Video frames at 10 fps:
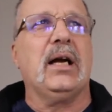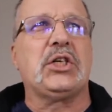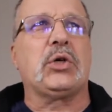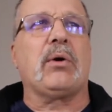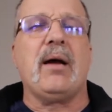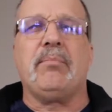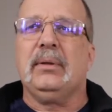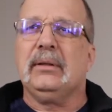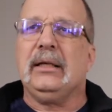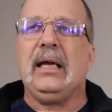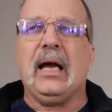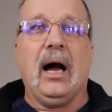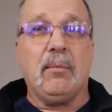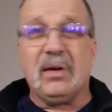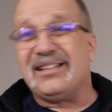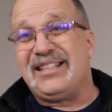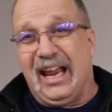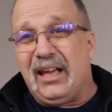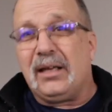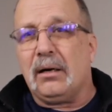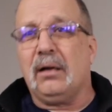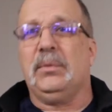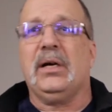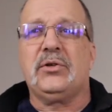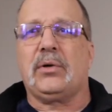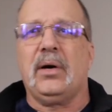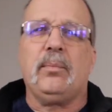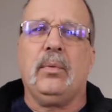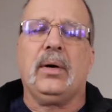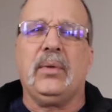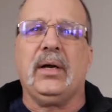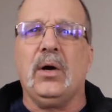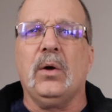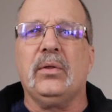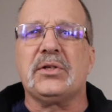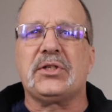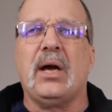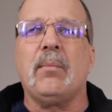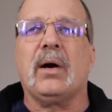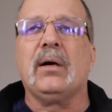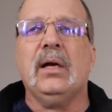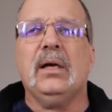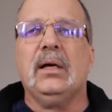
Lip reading: trip? Yeah, I'm going to take it on my trip when we go this summer.